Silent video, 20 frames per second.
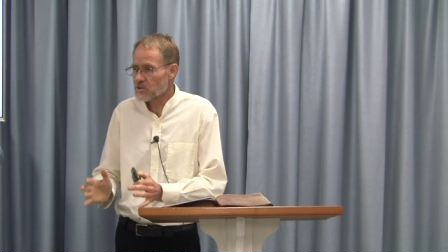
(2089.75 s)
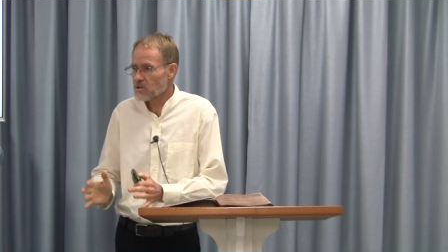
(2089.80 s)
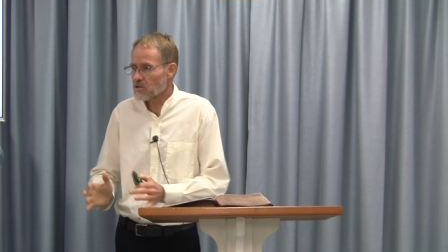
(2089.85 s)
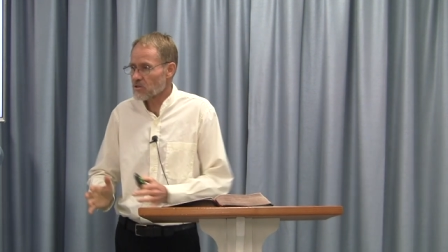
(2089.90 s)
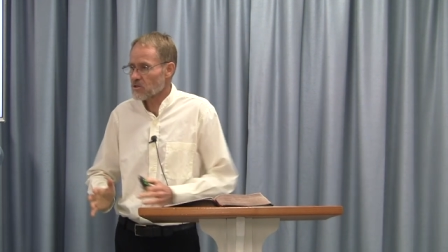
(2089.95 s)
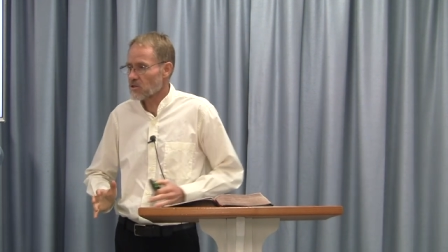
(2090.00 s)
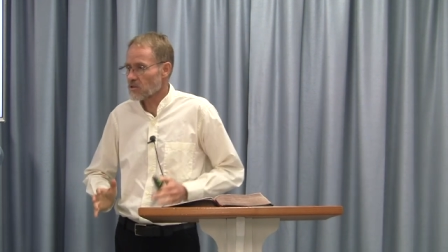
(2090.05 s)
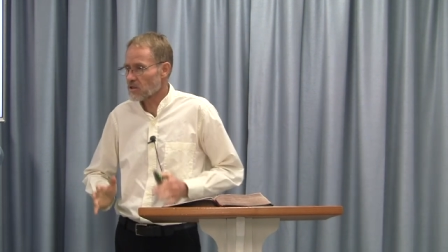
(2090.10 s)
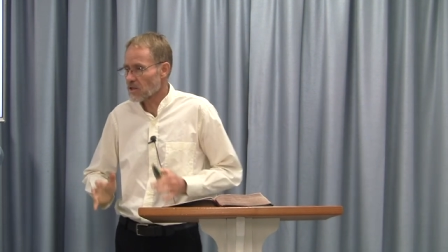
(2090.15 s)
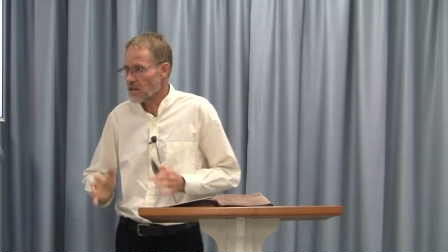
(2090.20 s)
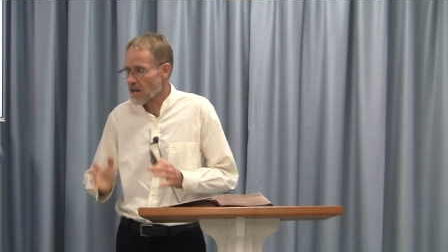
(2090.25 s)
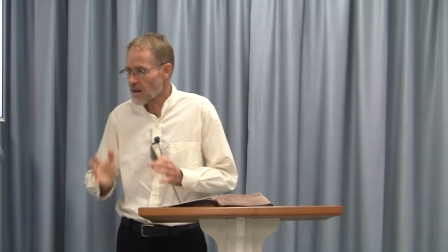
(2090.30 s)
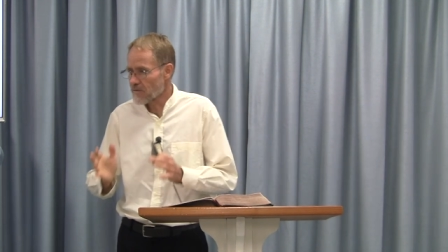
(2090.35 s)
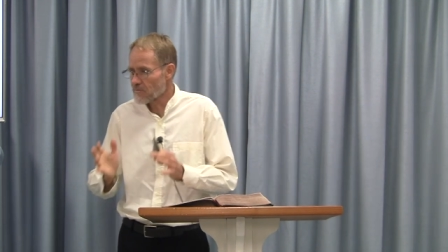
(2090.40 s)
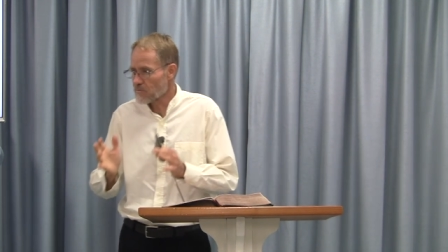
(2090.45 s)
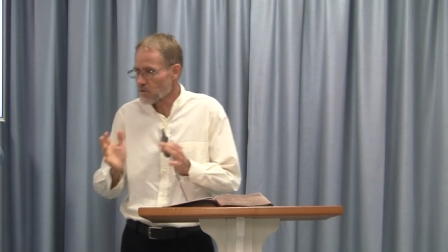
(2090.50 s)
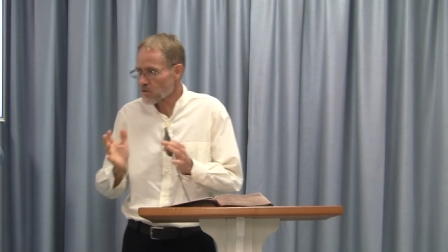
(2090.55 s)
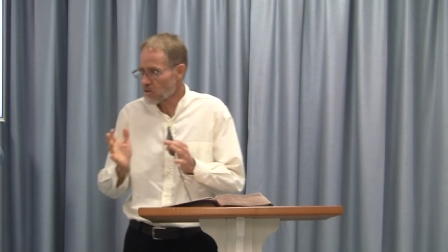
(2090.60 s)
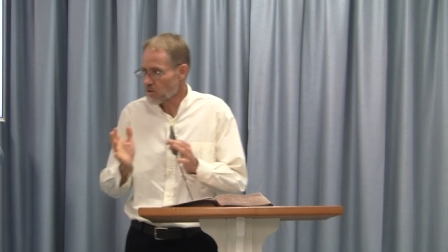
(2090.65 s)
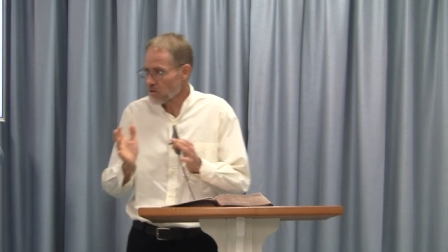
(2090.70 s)
so you can have
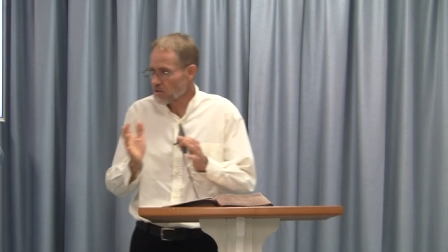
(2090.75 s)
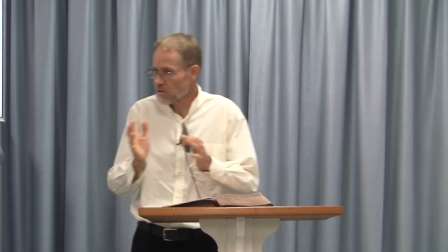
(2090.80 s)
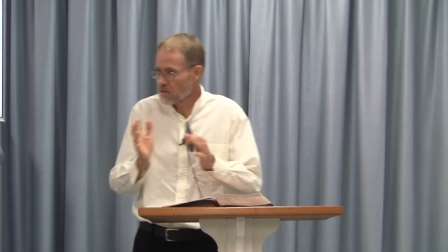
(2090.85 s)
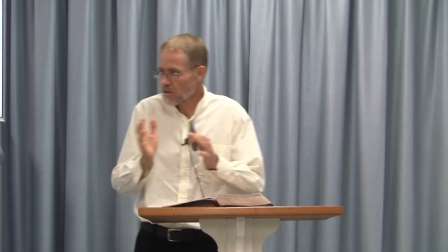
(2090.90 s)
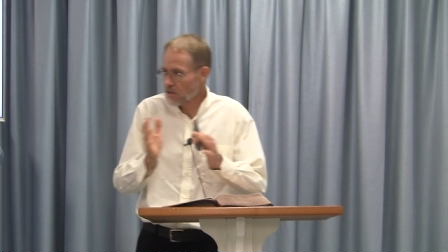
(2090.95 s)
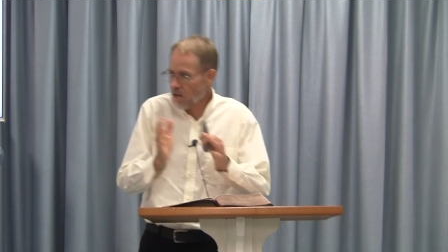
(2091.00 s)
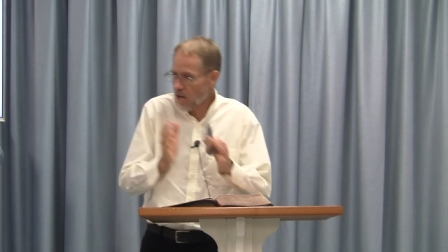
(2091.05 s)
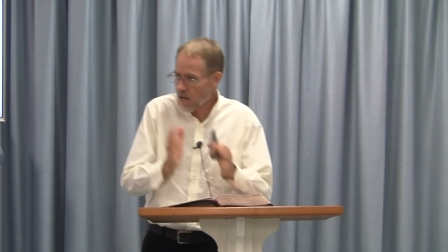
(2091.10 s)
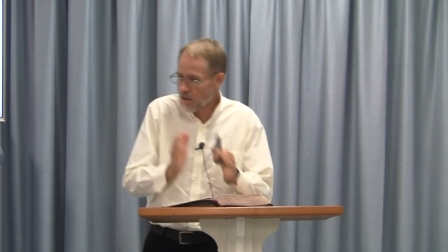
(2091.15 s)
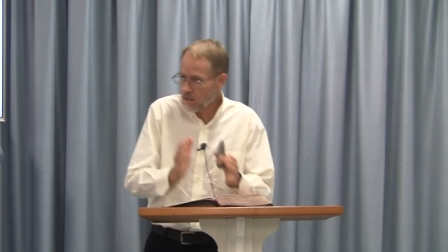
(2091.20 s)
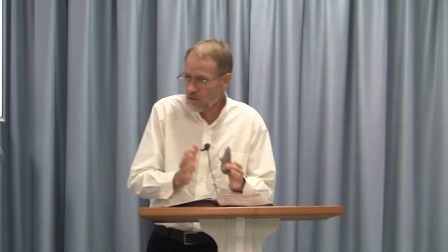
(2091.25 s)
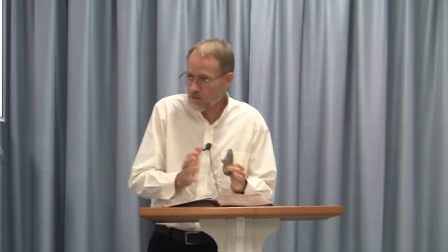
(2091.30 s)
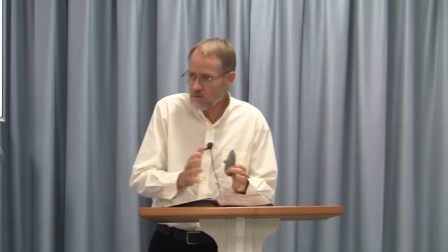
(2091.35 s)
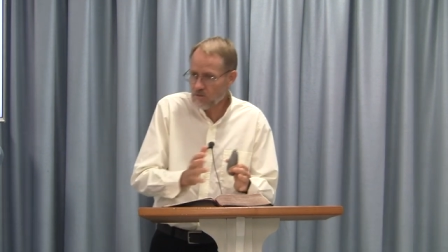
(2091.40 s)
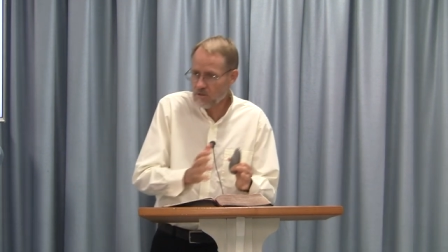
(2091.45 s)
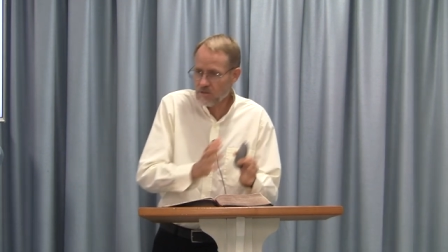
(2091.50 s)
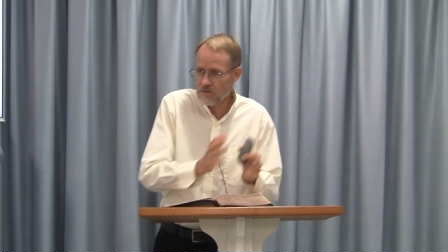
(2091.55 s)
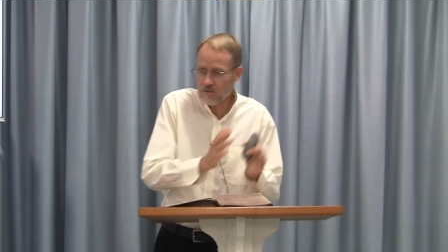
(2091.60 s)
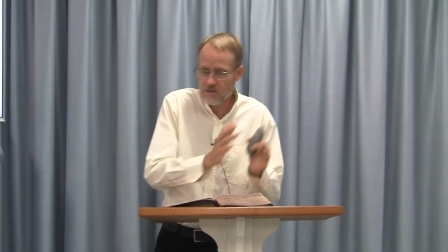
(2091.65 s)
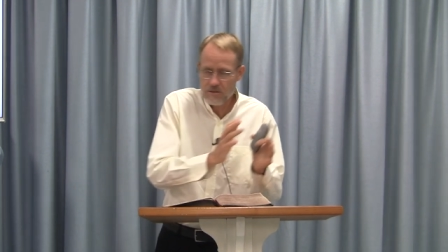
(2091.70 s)
more luck,
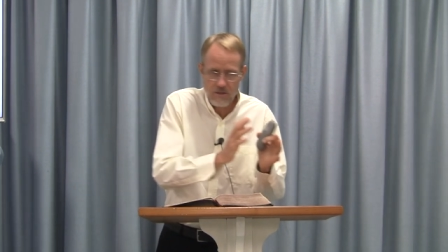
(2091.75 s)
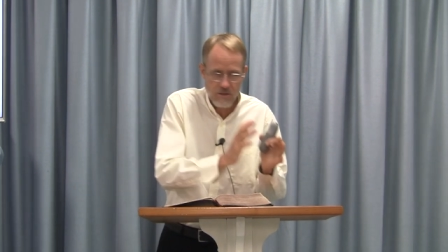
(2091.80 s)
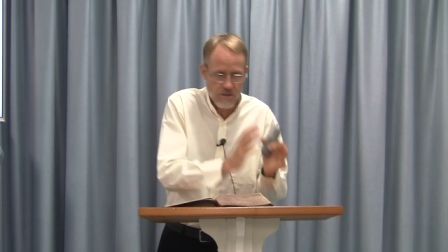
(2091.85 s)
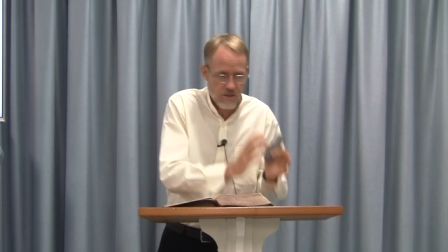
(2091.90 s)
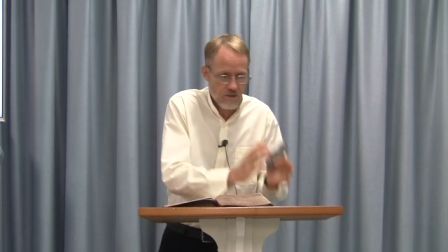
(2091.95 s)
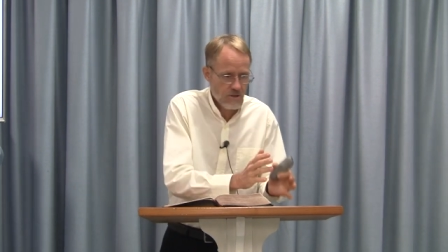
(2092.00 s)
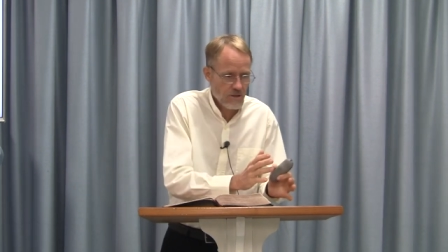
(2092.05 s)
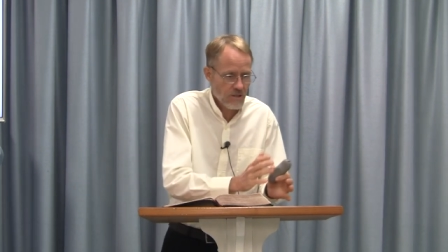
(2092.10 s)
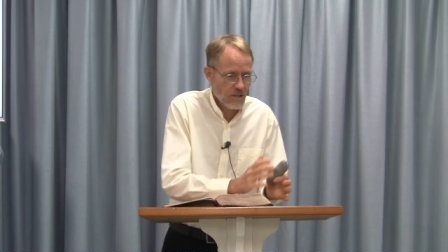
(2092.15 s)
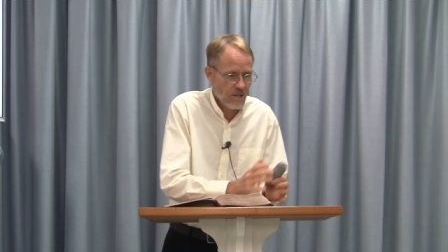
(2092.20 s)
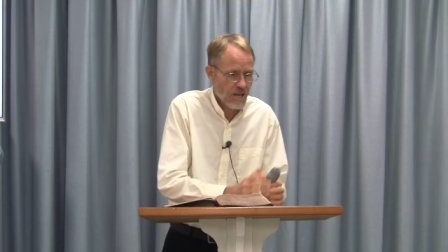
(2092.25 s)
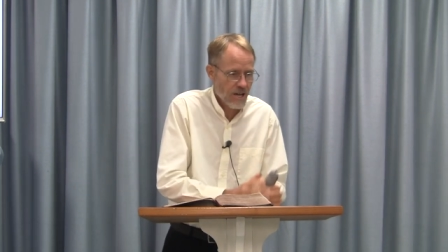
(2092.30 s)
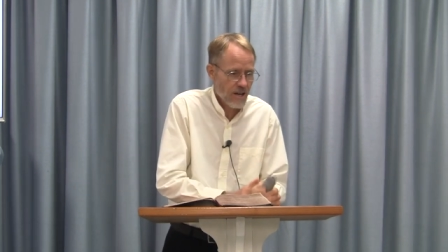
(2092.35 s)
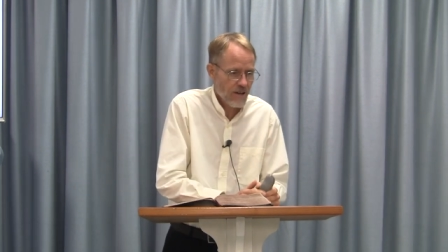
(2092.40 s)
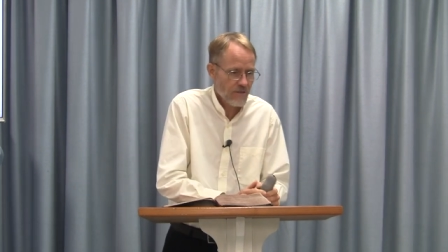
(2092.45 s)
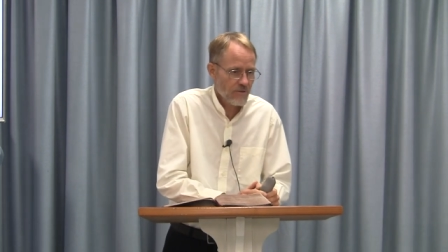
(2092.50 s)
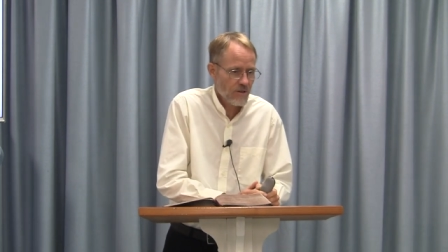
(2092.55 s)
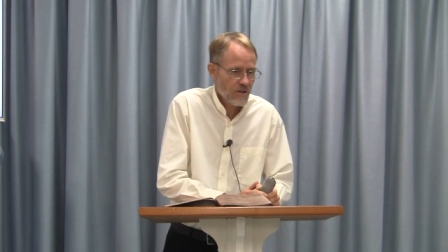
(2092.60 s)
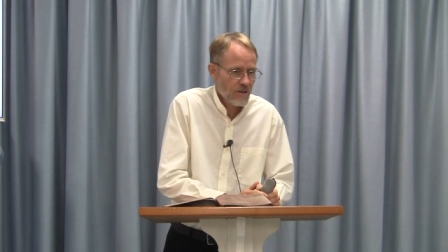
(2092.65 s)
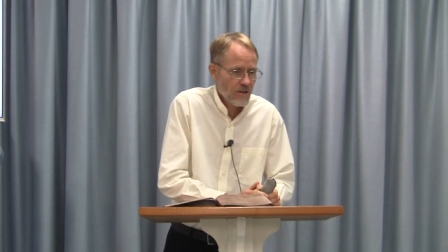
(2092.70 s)
you, so that you can
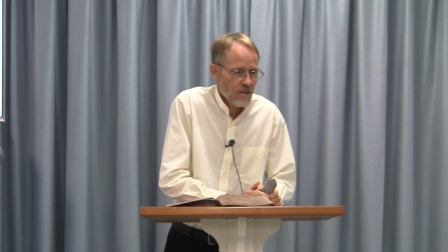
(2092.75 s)
have